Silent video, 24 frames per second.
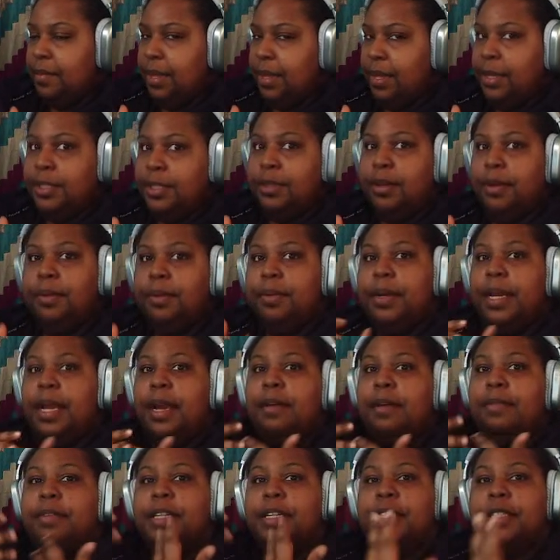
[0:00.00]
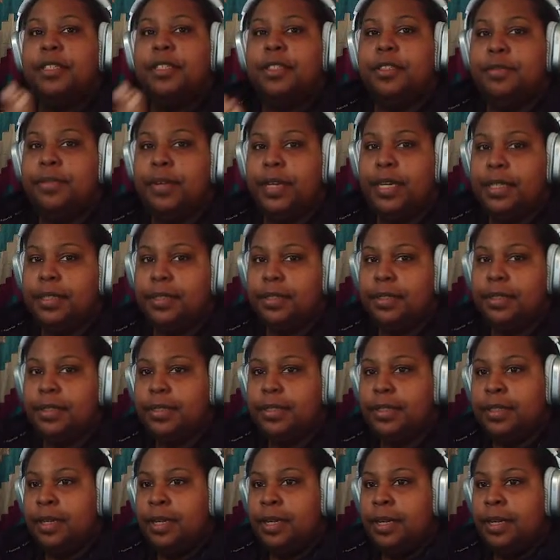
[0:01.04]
So we want to have research friends.